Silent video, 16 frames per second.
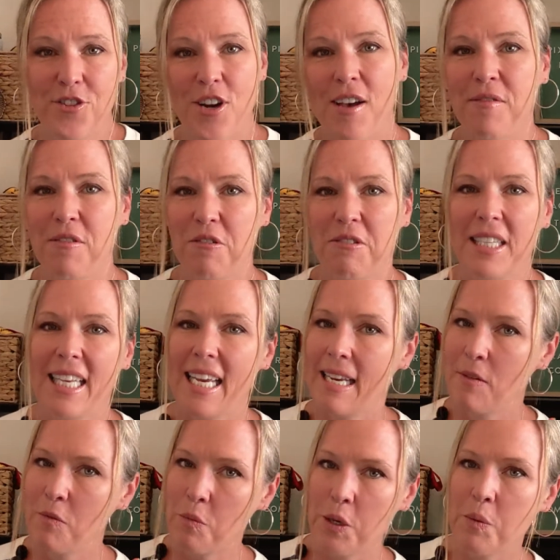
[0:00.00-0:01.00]
travel
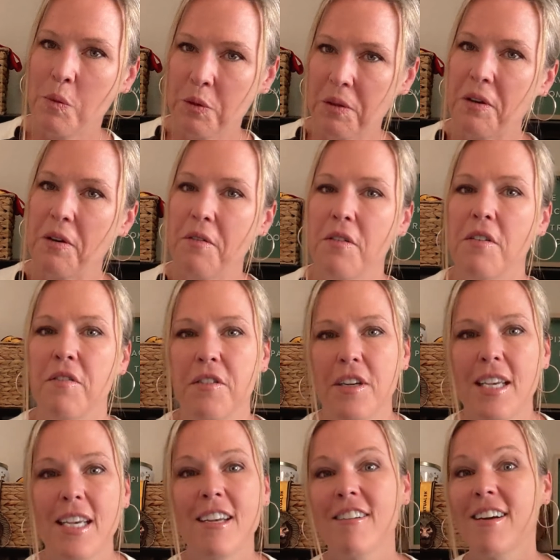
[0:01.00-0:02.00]
related, we will go over
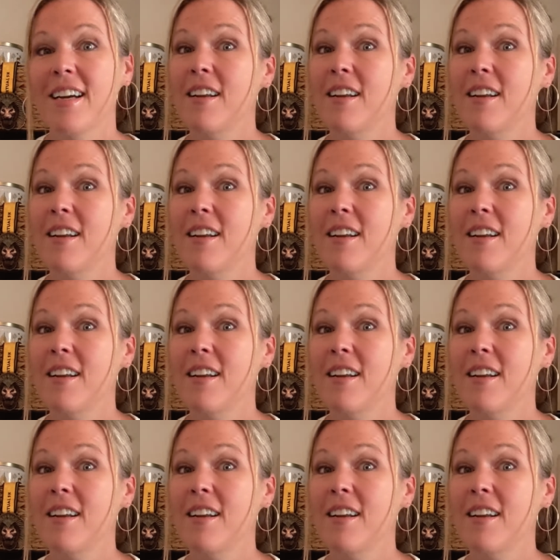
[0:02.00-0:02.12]
here.